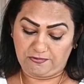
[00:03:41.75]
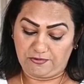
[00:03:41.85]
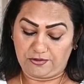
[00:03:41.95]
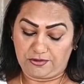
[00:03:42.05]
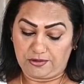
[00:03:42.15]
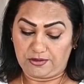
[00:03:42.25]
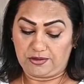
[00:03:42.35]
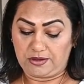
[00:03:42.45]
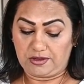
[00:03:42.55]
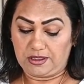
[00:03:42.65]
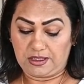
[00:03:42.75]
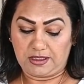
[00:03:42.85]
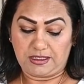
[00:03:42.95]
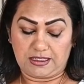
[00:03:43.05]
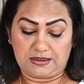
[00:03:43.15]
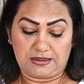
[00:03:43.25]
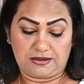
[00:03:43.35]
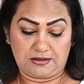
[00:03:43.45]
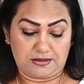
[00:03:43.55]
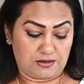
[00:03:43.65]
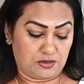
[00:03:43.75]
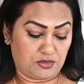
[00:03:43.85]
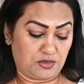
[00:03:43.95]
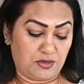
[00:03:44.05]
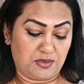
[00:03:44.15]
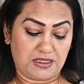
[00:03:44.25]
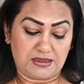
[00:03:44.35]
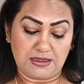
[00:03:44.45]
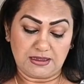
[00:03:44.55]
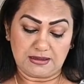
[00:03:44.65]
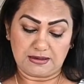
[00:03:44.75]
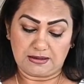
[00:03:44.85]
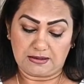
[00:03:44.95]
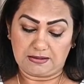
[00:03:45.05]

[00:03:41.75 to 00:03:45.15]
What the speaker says: 4, yes, so 3 pieces.